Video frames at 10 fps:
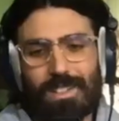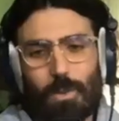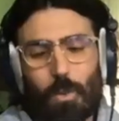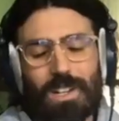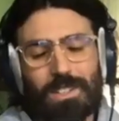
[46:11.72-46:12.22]
a
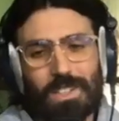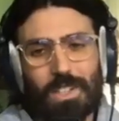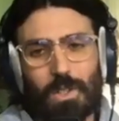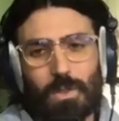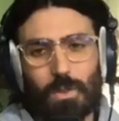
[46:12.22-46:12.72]
while
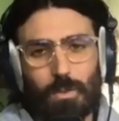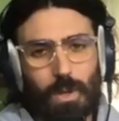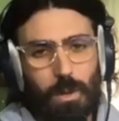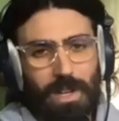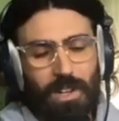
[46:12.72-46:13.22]
ago
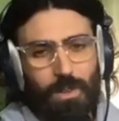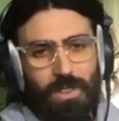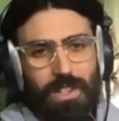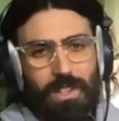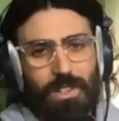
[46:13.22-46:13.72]
about
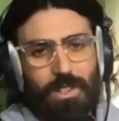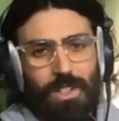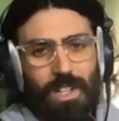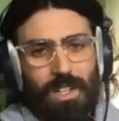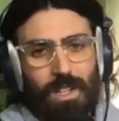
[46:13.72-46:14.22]
their
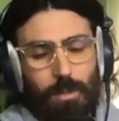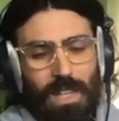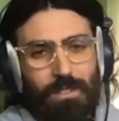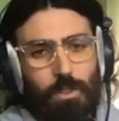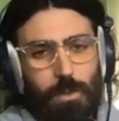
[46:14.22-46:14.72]

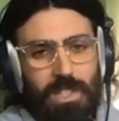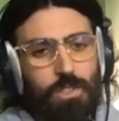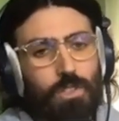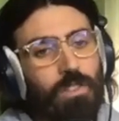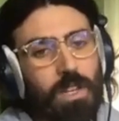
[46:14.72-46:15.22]
platform at
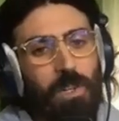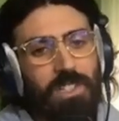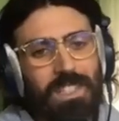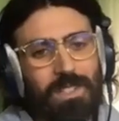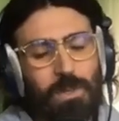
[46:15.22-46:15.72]

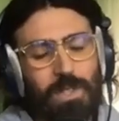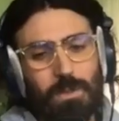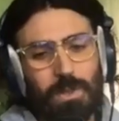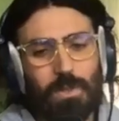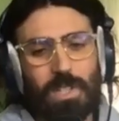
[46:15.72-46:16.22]
SurveyMonkey when he
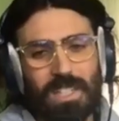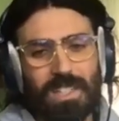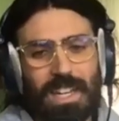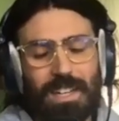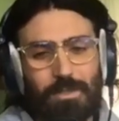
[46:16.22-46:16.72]
was creating
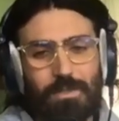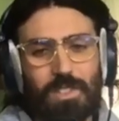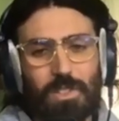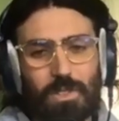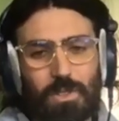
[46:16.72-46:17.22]
that
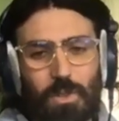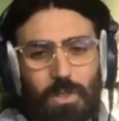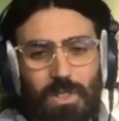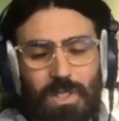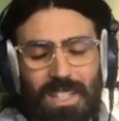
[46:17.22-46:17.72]
feature
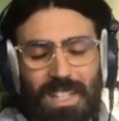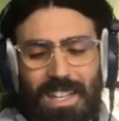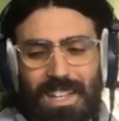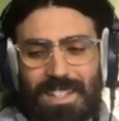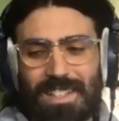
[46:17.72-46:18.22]
store.
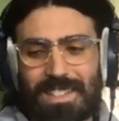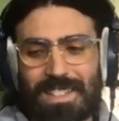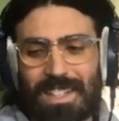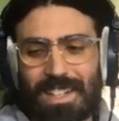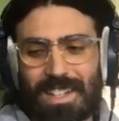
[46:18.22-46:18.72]
And
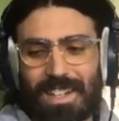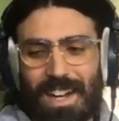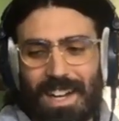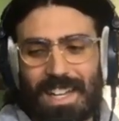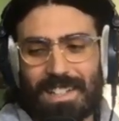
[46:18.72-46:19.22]

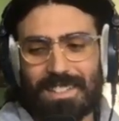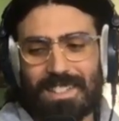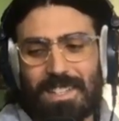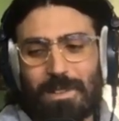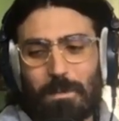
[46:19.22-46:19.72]
I asked
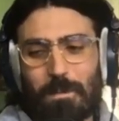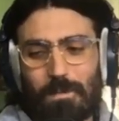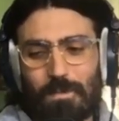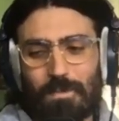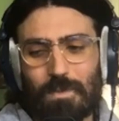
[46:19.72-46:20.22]
him,
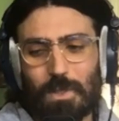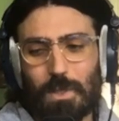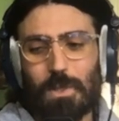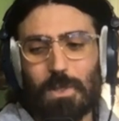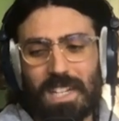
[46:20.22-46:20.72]

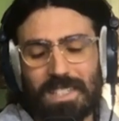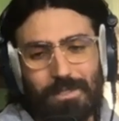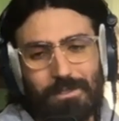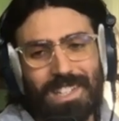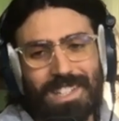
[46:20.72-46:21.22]
so do you guys
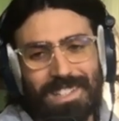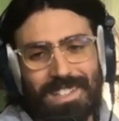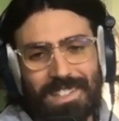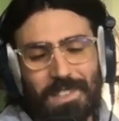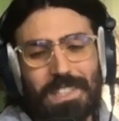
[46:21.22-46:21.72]
have like a,
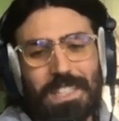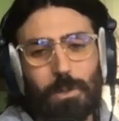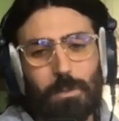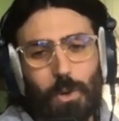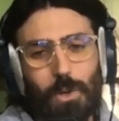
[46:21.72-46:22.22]
a
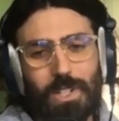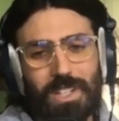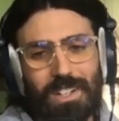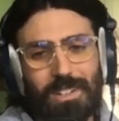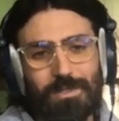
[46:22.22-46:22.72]
leaderboard
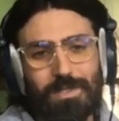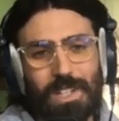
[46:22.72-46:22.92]
of